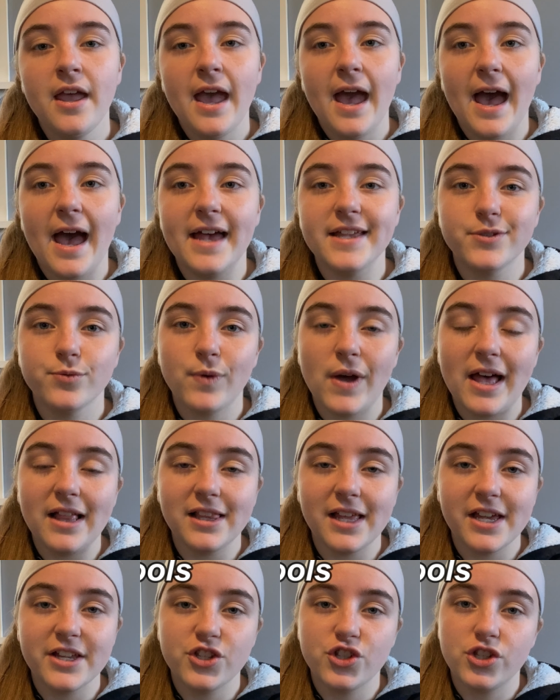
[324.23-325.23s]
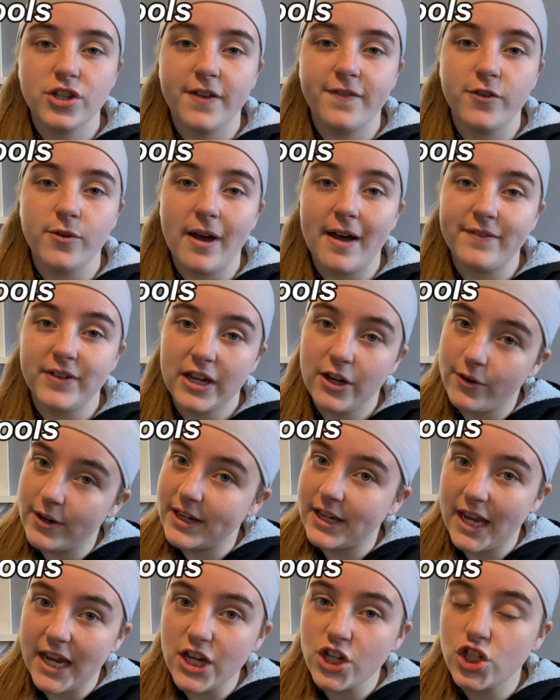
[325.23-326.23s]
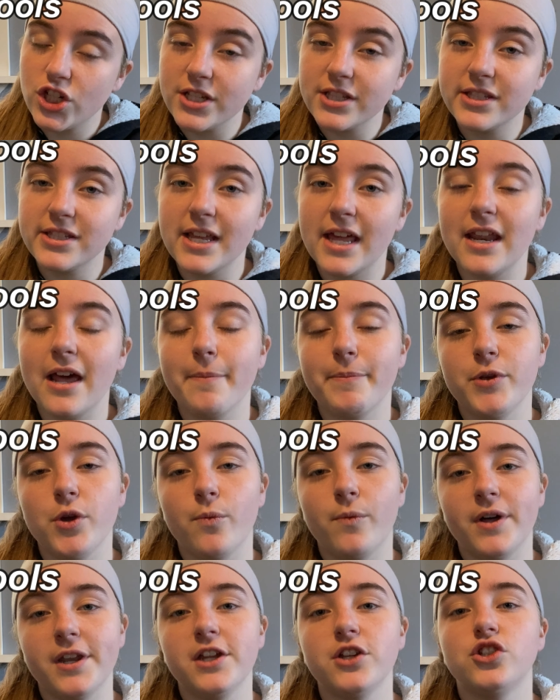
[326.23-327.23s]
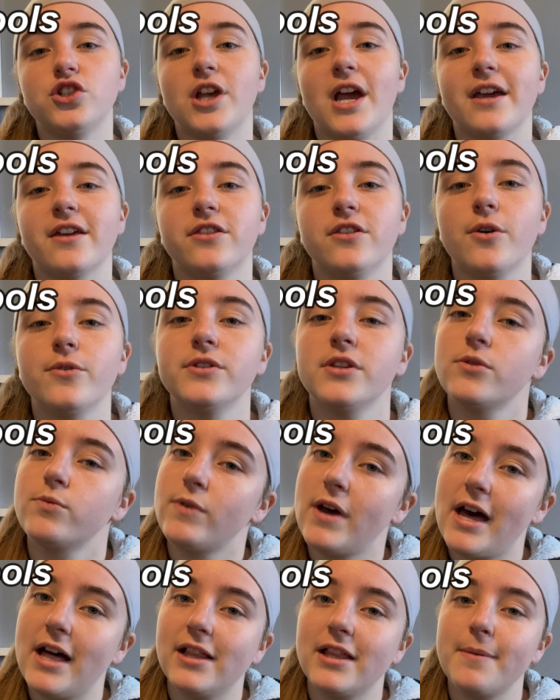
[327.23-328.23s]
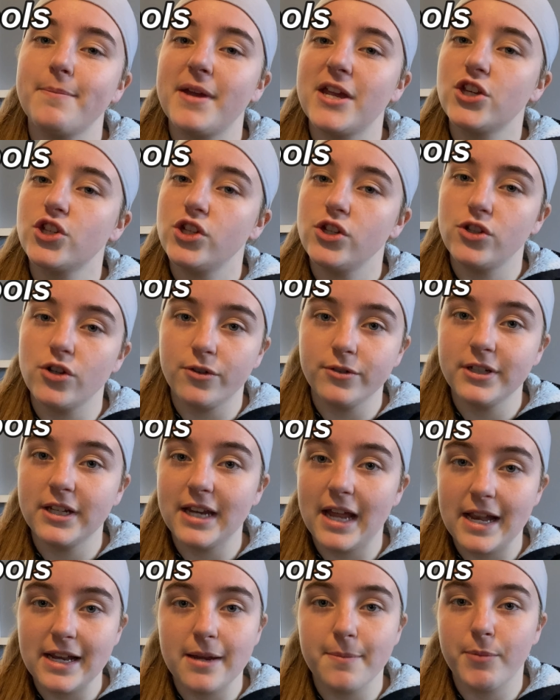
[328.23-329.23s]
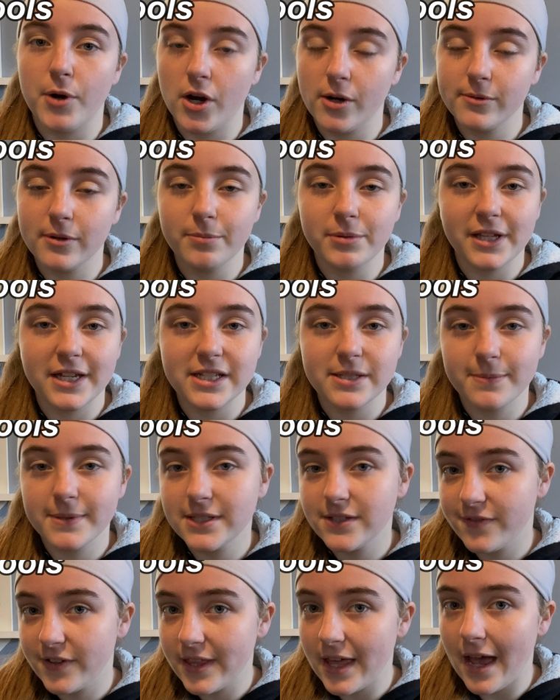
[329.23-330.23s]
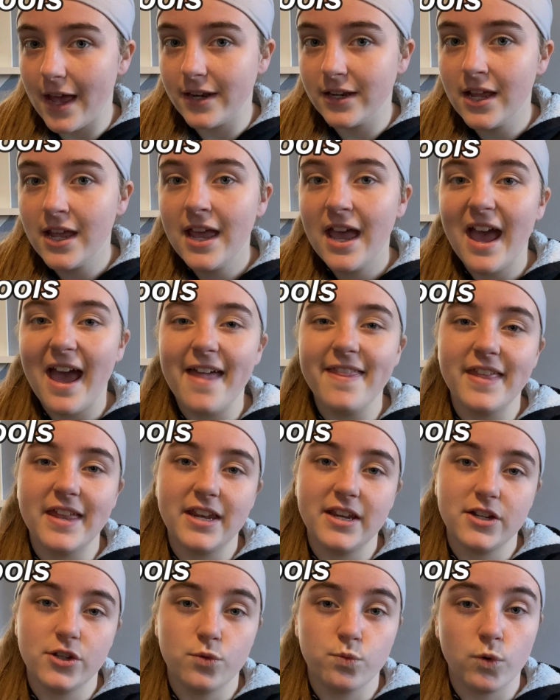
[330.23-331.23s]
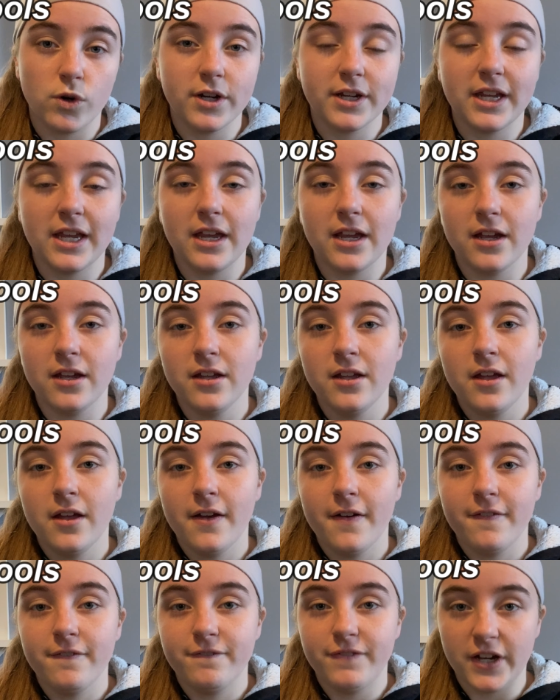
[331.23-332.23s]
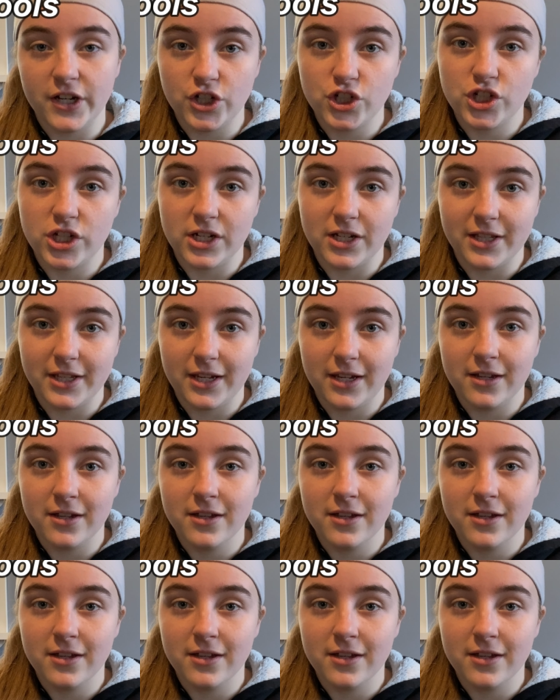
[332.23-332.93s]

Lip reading: As well as if you have irrigation set up, you'll want to check those as well and make sure you don't need any part replacements for that and that it is working functionally.